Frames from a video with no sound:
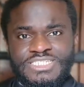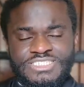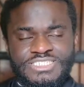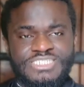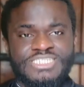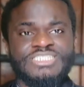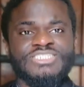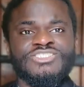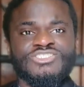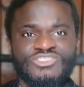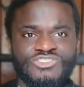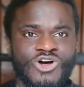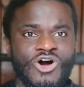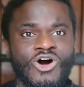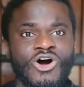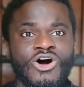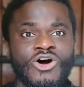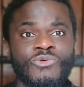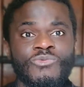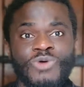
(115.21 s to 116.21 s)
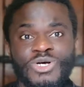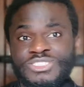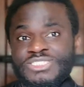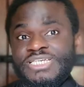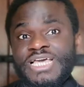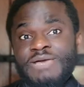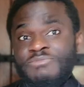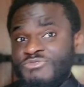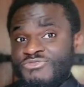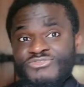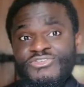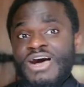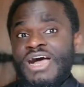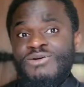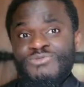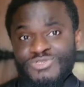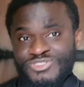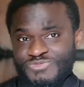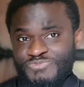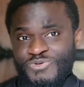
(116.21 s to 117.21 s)
This door was here before I
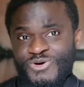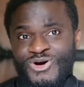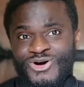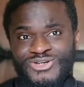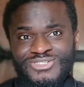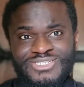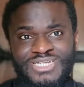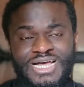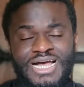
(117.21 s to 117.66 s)
was born